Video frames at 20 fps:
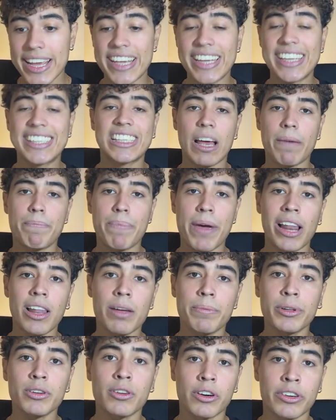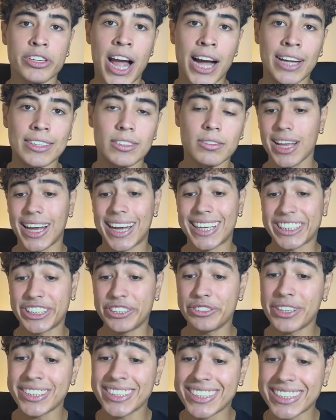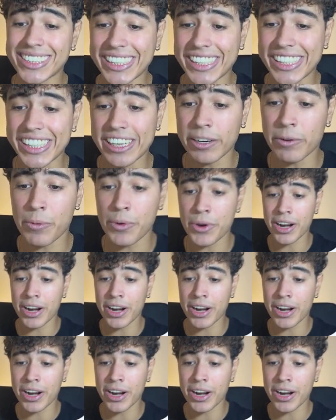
is available or not. As you can see here, we